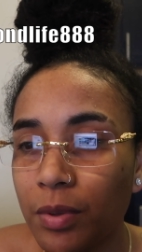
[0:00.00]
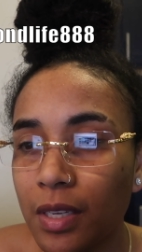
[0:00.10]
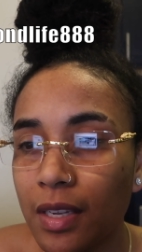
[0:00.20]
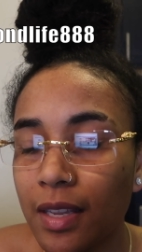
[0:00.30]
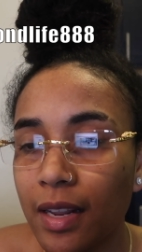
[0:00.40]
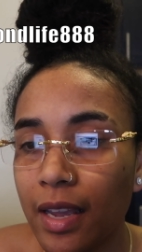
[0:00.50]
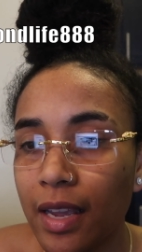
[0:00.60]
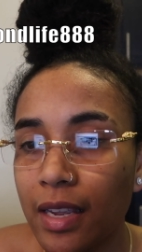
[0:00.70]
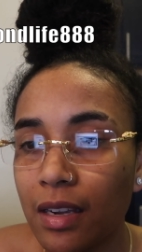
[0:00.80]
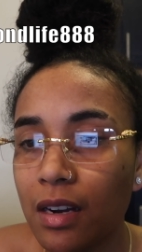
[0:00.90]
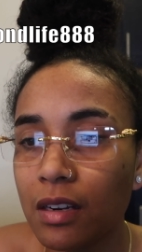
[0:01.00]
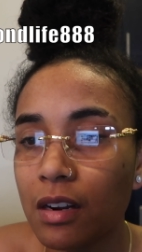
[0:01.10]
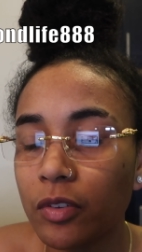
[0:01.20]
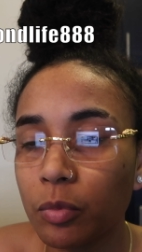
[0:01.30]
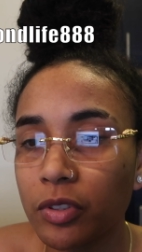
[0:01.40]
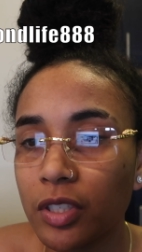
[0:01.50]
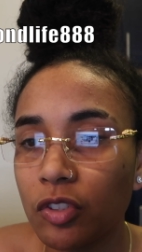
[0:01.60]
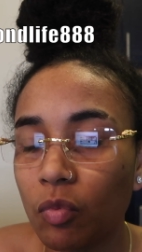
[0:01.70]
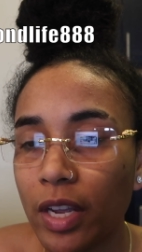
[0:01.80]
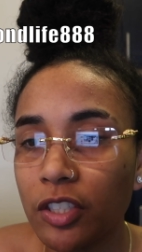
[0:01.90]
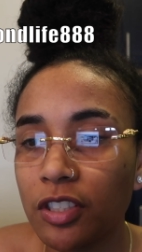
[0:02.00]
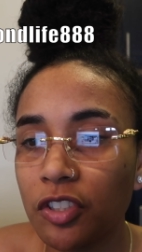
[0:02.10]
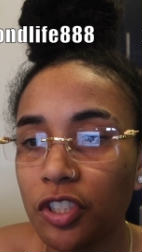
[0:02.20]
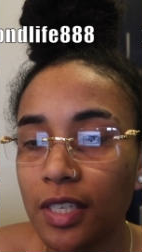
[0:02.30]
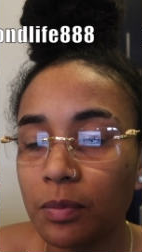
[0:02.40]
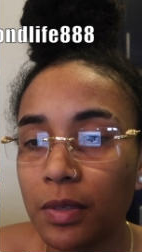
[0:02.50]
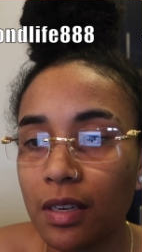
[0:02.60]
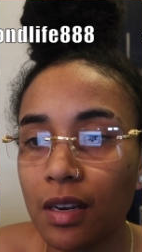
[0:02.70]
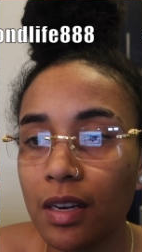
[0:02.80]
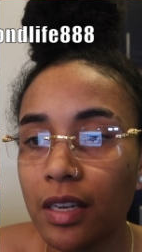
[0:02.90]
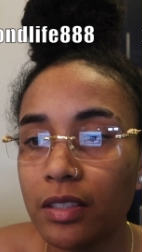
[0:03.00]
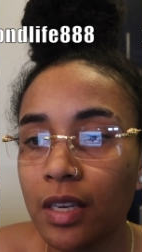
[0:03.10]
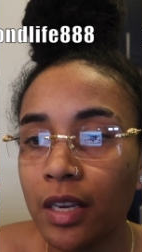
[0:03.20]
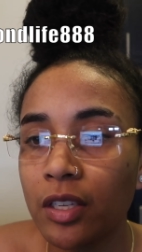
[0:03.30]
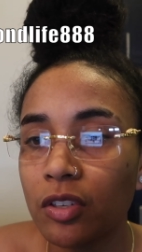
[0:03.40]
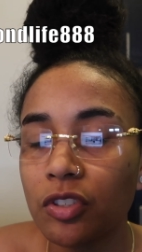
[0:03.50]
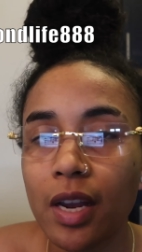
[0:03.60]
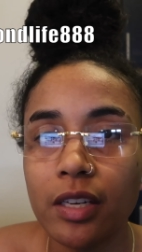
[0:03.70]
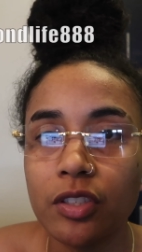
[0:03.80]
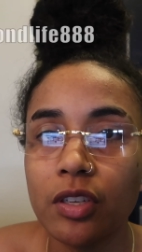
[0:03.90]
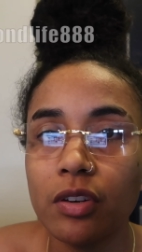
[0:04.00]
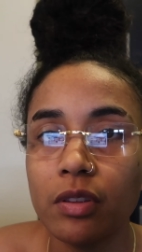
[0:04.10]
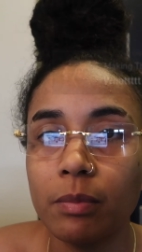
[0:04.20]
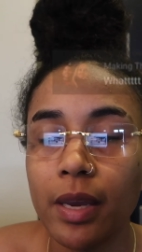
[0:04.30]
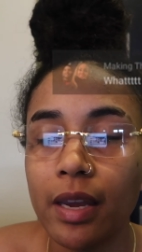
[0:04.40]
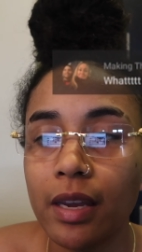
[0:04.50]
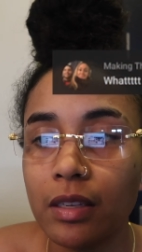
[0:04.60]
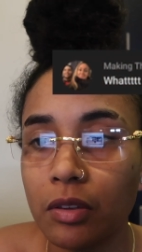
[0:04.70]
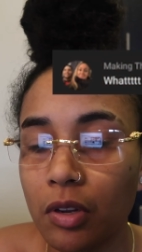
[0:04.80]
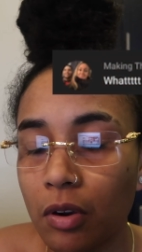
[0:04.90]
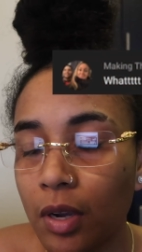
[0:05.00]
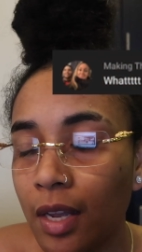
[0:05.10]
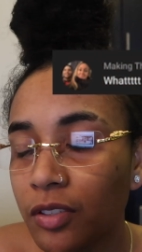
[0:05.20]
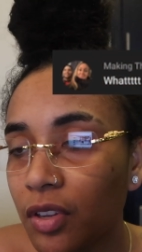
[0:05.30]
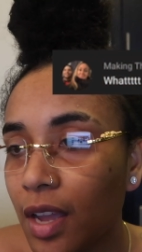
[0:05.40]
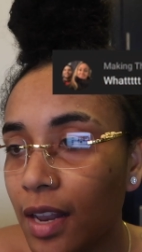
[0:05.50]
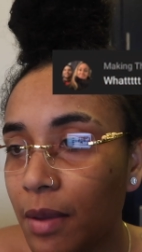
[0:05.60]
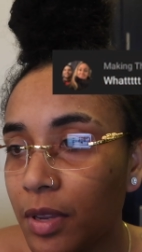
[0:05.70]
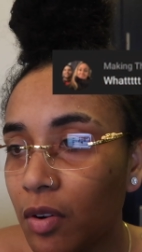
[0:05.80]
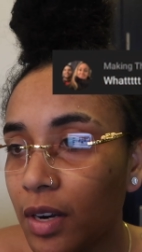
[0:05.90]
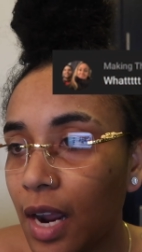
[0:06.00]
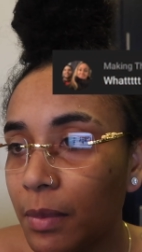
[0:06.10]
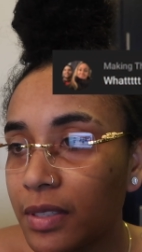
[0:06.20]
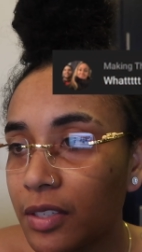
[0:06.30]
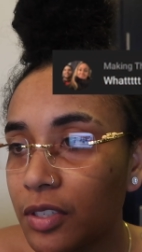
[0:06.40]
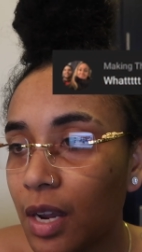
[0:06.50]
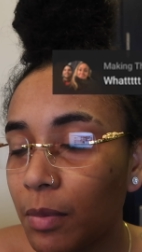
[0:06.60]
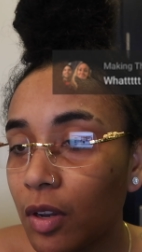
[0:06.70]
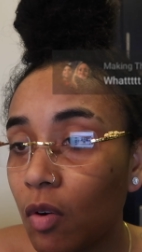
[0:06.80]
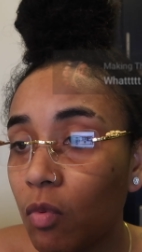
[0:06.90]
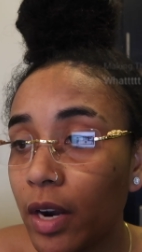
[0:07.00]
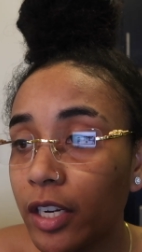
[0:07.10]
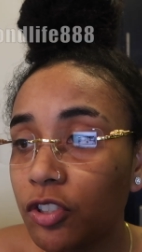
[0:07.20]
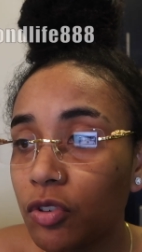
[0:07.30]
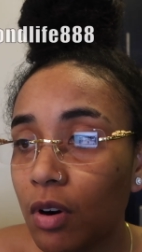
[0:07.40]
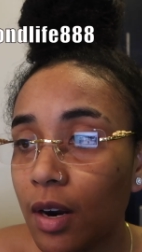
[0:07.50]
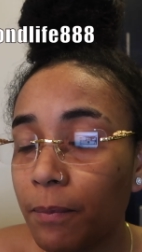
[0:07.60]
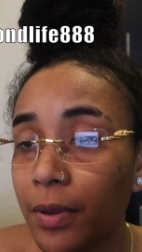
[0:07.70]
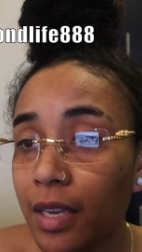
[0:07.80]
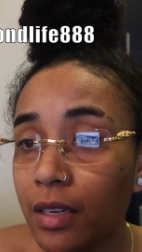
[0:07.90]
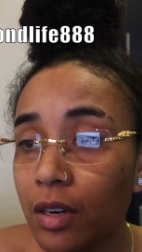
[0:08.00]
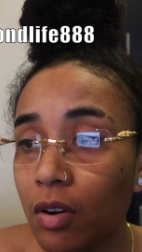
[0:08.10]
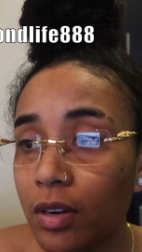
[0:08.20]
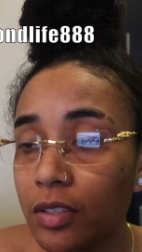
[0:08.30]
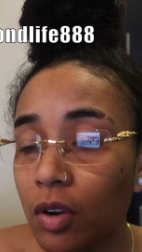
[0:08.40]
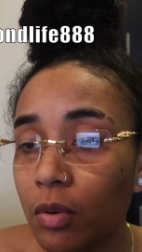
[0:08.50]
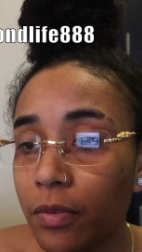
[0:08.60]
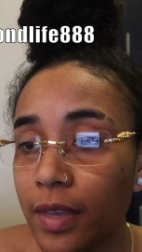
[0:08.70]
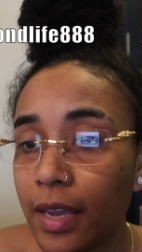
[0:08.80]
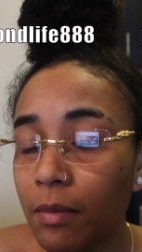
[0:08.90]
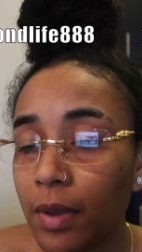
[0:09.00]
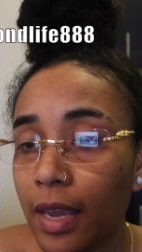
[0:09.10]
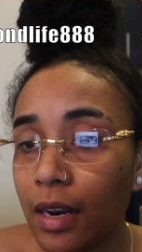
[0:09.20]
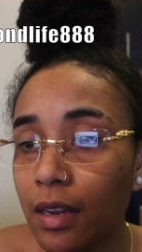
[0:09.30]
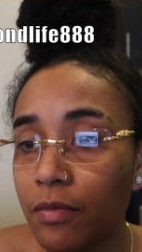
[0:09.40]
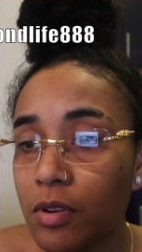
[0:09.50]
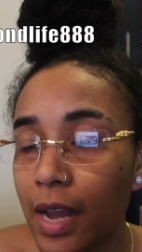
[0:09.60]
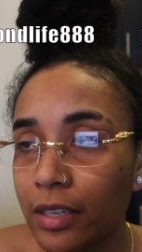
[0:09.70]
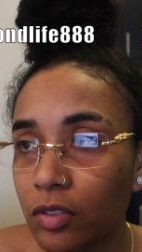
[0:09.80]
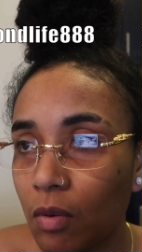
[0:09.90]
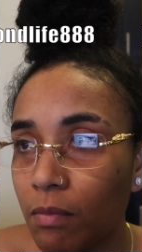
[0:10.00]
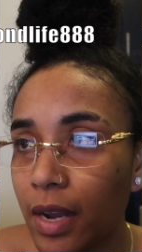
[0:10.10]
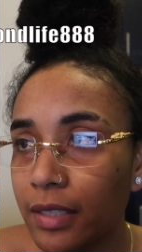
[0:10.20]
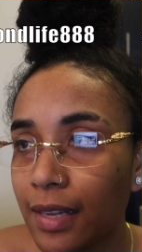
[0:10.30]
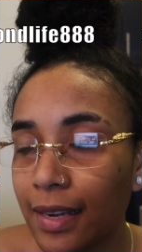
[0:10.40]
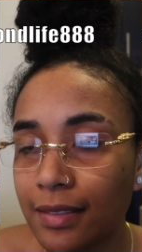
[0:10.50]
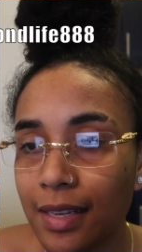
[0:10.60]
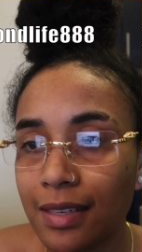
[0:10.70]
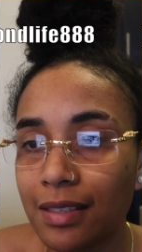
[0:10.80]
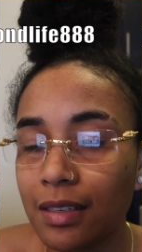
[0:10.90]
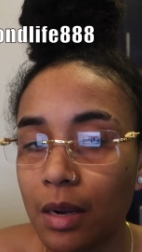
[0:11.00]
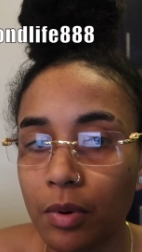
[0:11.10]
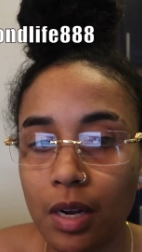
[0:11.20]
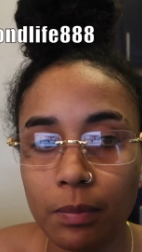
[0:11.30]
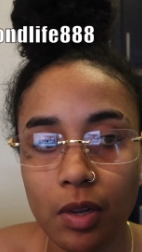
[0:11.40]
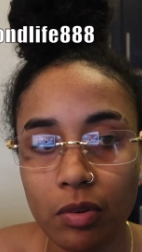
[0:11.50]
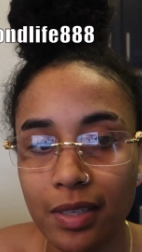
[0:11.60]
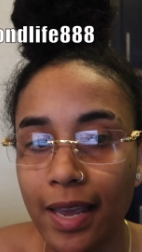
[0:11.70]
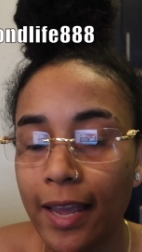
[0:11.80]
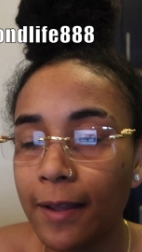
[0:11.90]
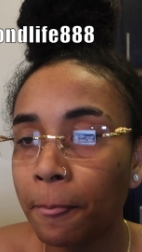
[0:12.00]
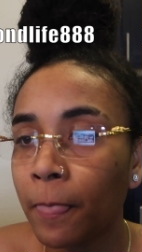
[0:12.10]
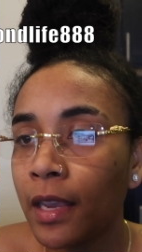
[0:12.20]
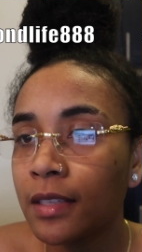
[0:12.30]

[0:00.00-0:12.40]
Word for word: be in a uncomfortable situation just because you're trying to secure the bag, you know? So y'all let me know in the comment section down below, what is your opinion on this whole thing, man? I love you guys so much. Like I said, it's a double upload day